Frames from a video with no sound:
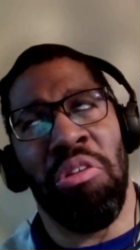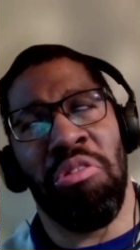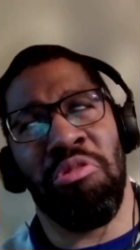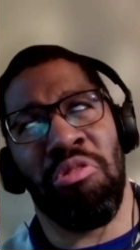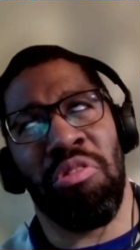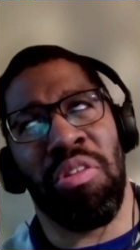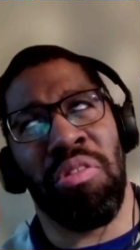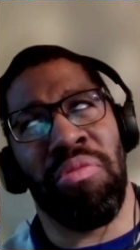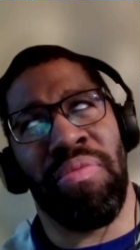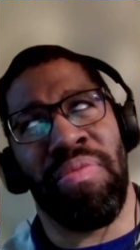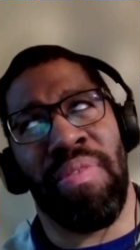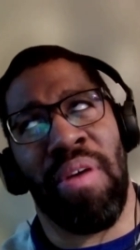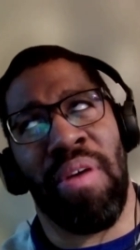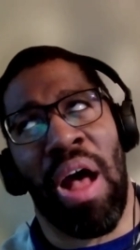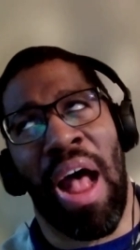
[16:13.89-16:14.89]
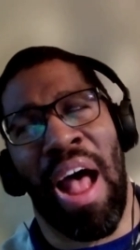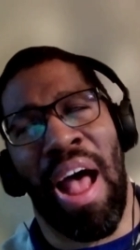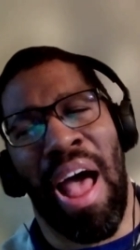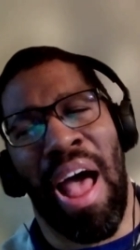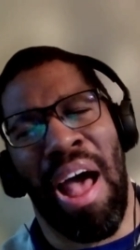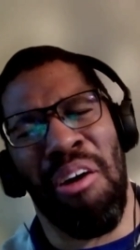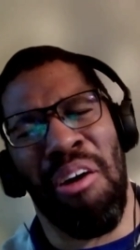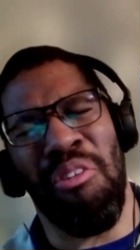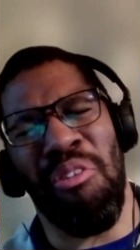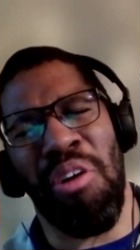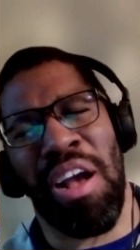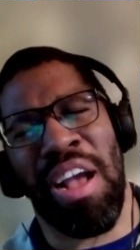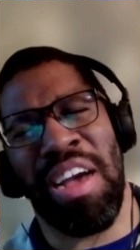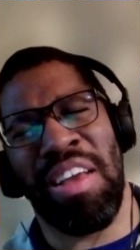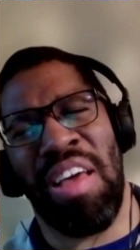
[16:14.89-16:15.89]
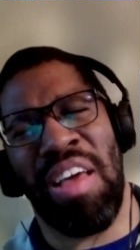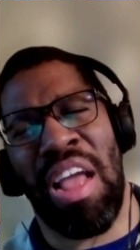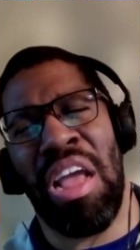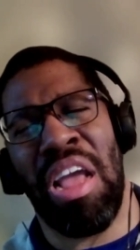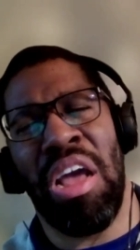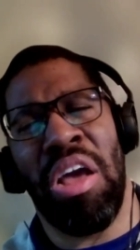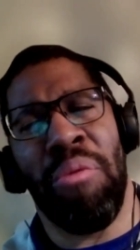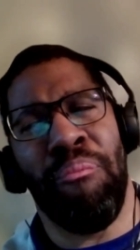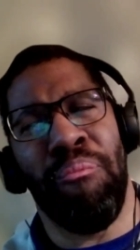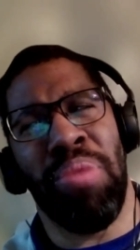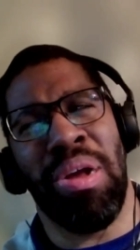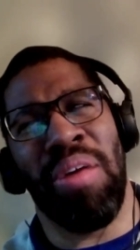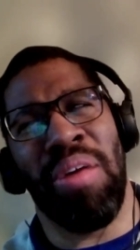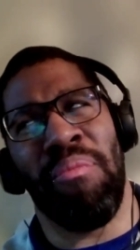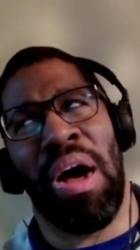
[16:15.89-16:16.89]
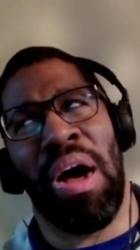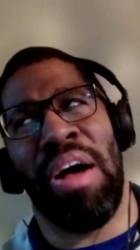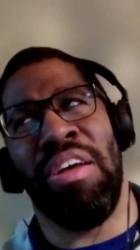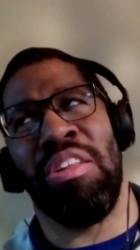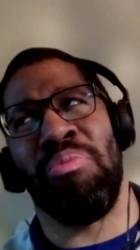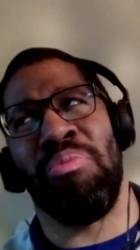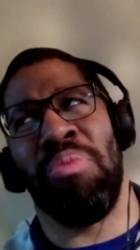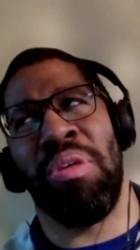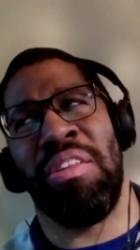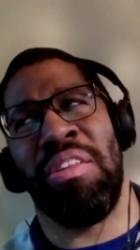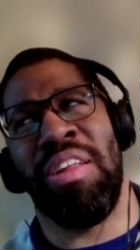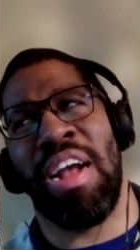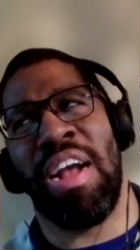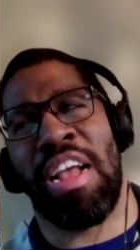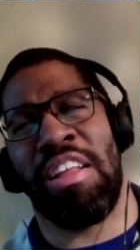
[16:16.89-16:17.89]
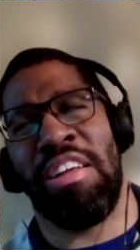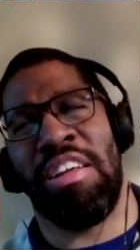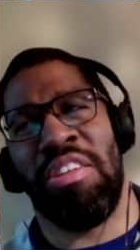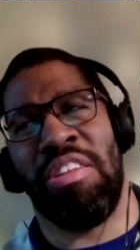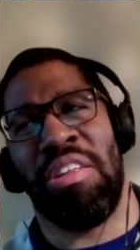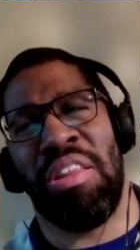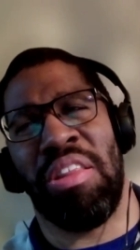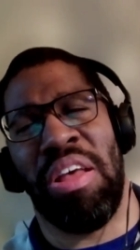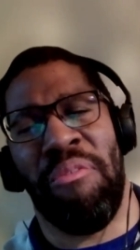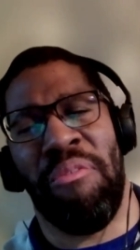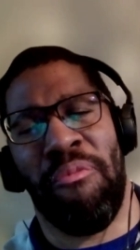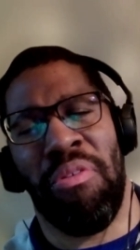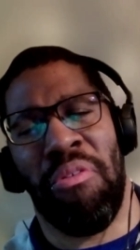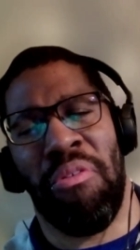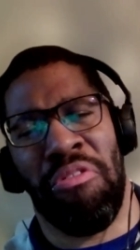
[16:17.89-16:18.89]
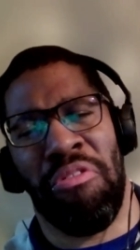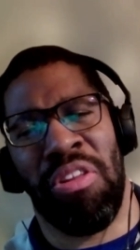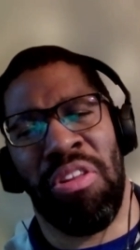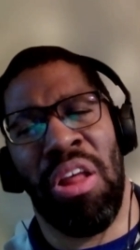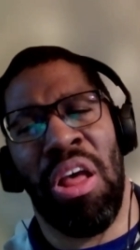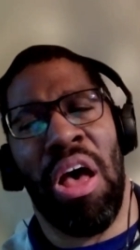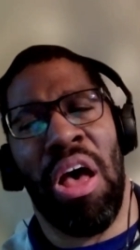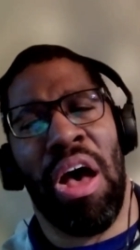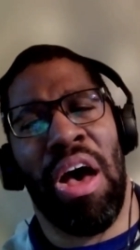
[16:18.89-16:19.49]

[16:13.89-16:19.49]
sort of how can they minimize mistakes as they first